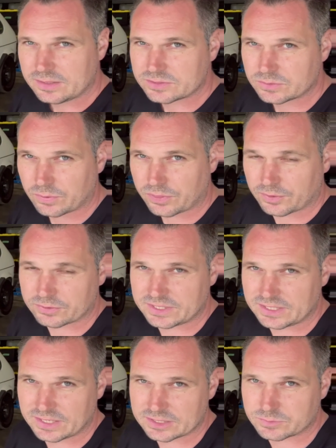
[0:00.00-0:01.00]
to
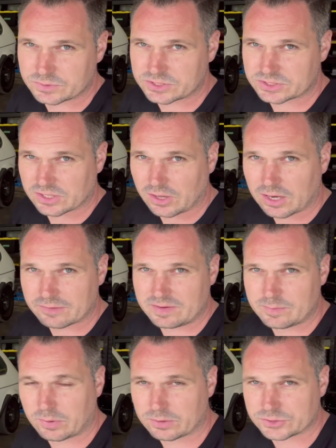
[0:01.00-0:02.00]
13-inch, which is a lot of
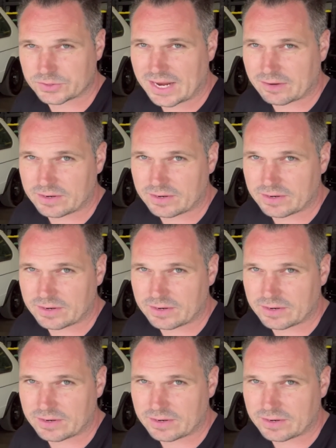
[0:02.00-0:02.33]
import drag